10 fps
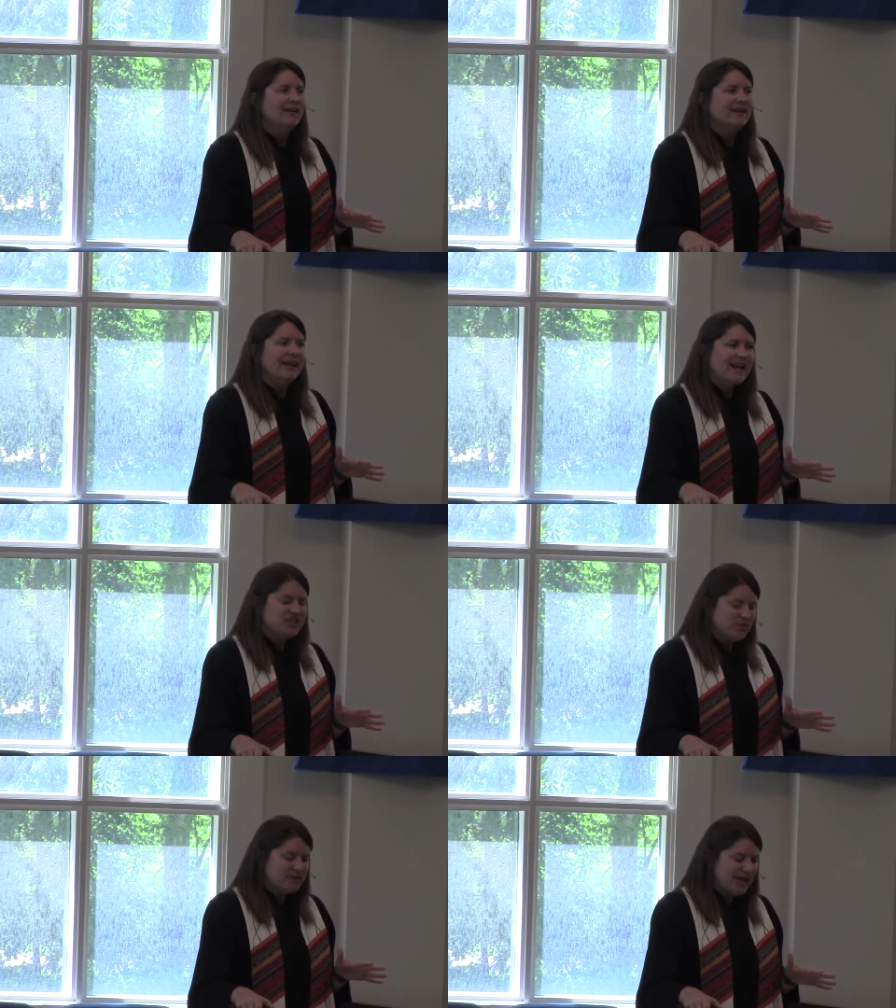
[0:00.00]

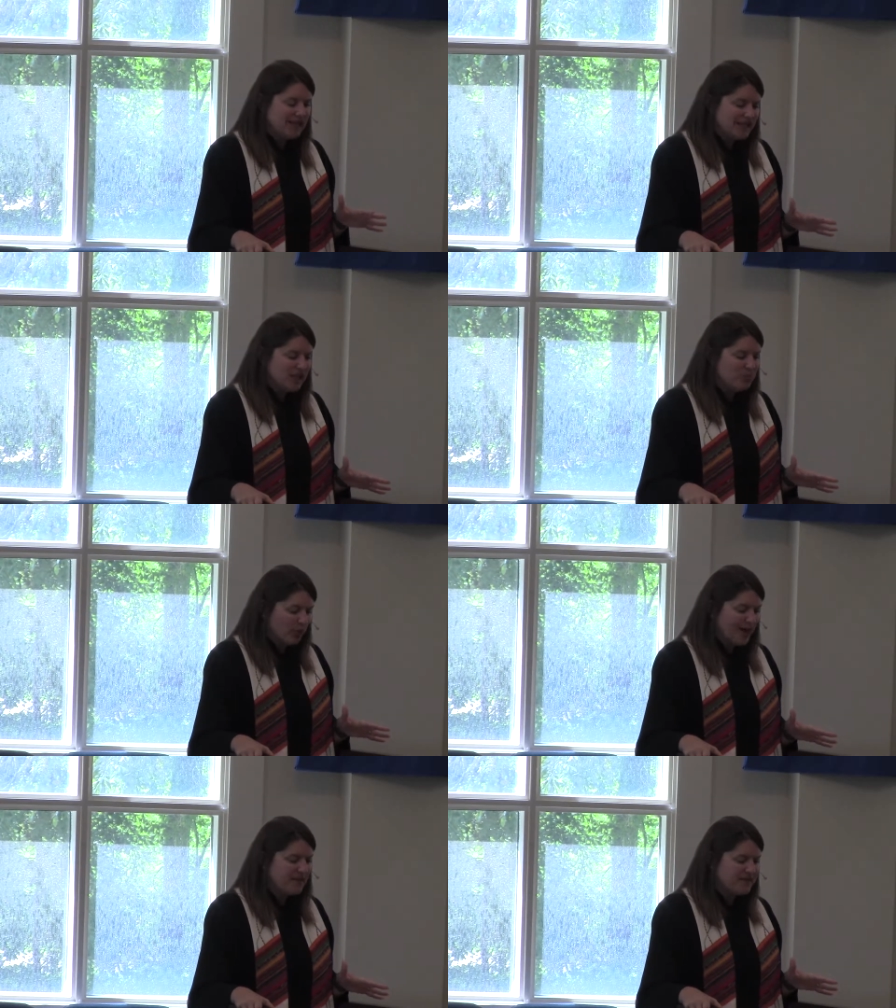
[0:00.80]
Next, you take a deep
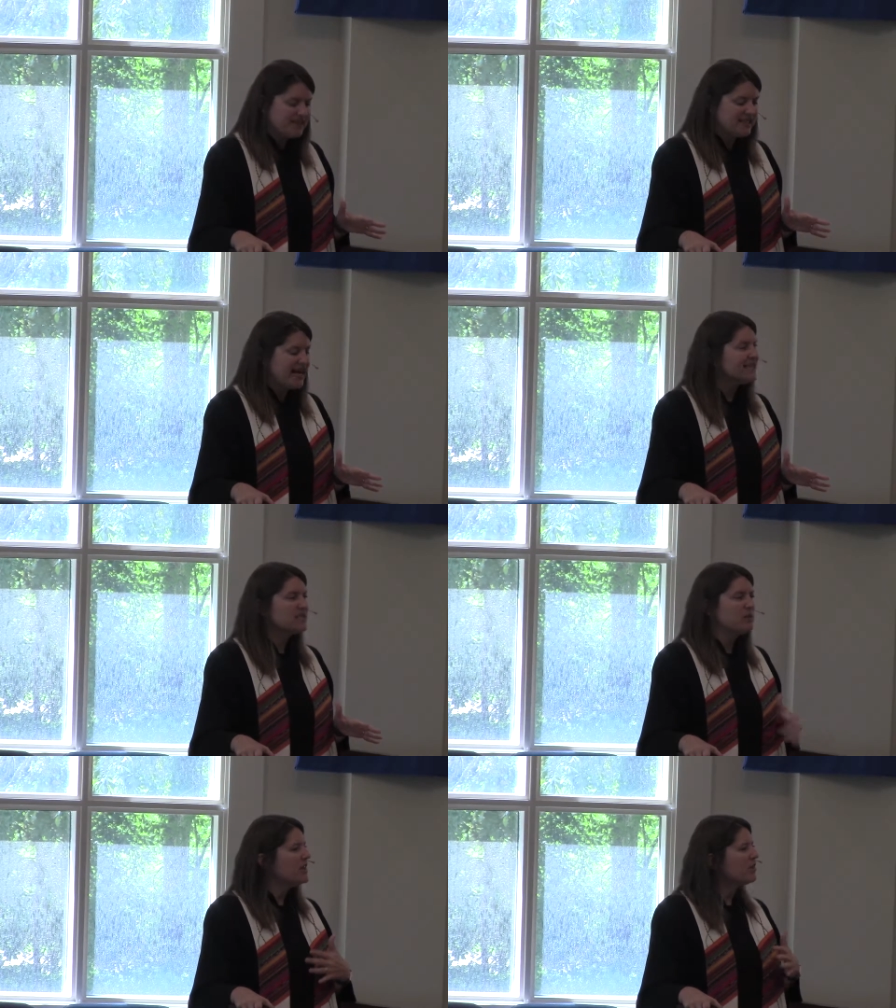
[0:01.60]
breath to test
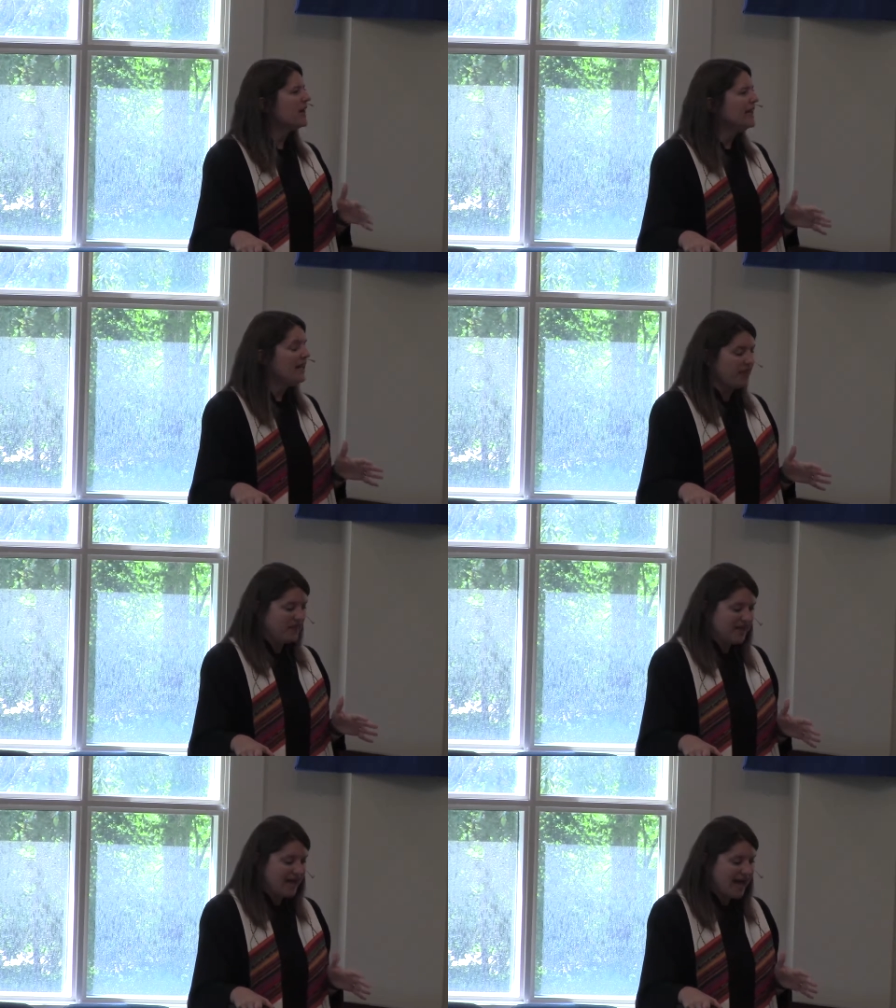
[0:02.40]
whether
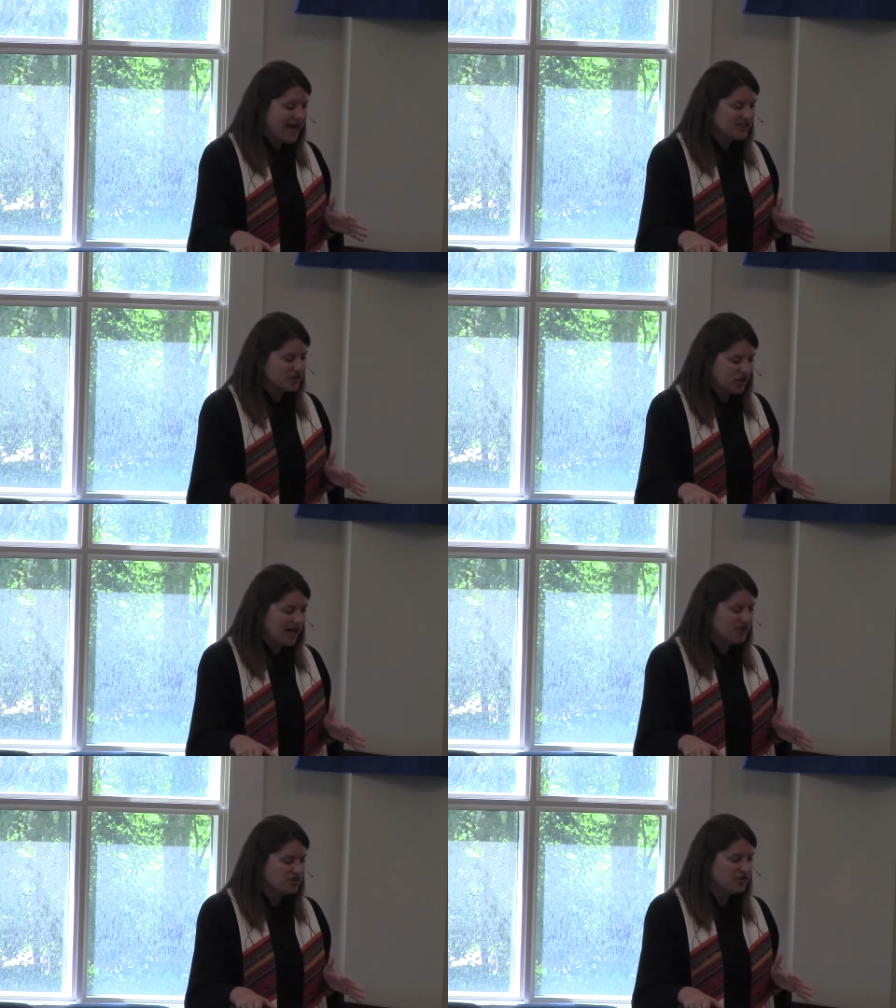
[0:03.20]
anything has
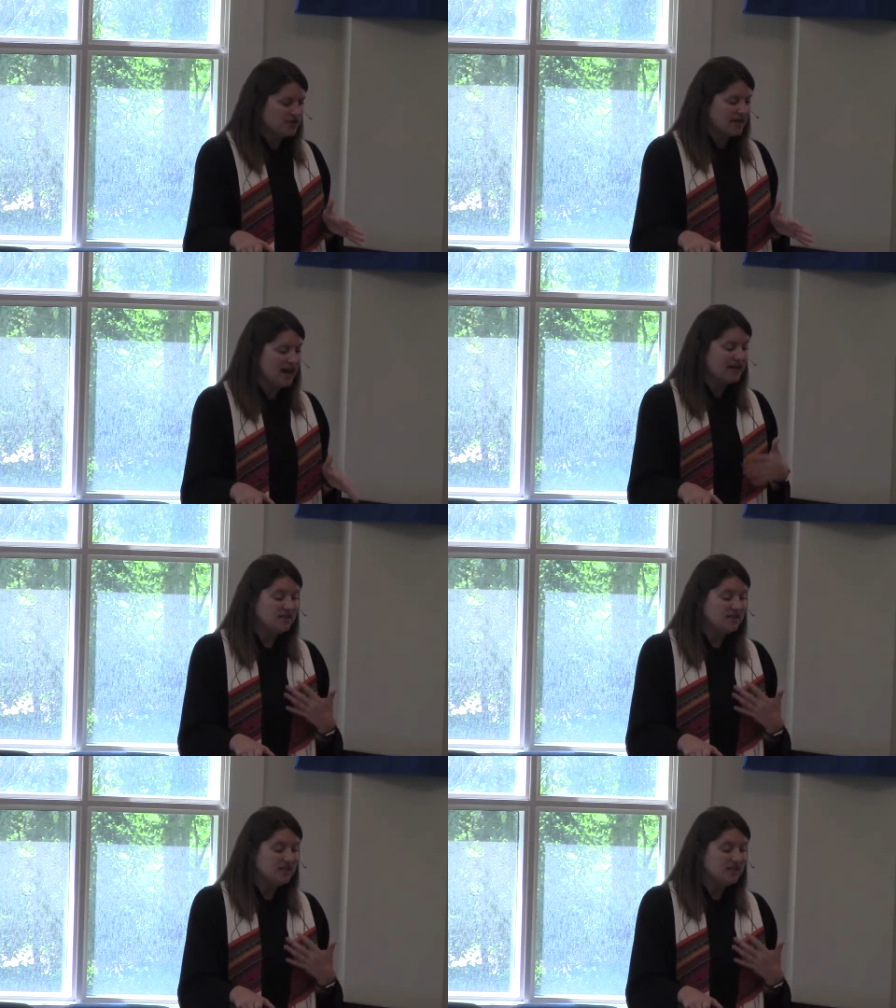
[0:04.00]
changed inside.